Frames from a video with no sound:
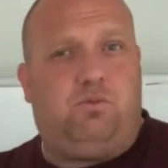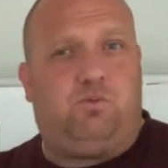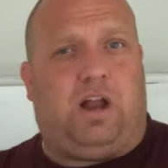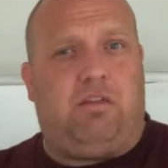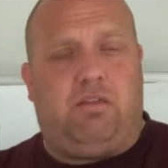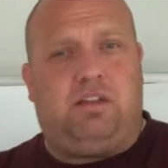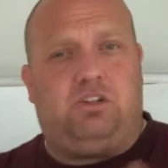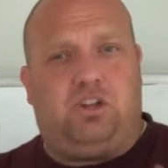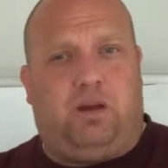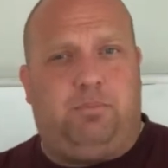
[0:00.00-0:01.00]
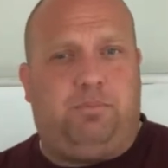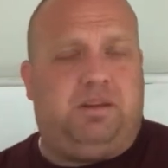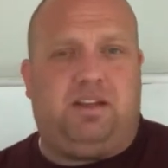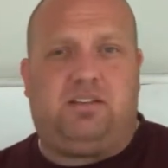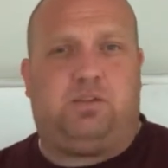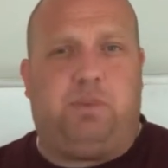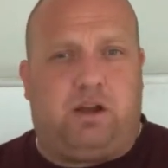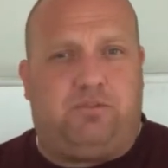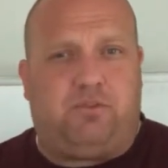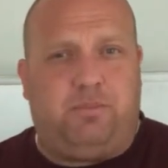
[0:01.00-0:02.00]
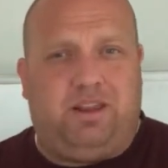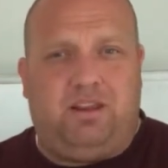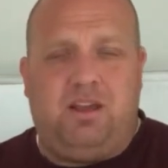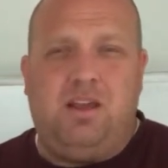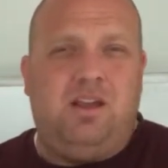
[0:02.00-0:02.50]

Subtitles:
rather than jump because it's better for me.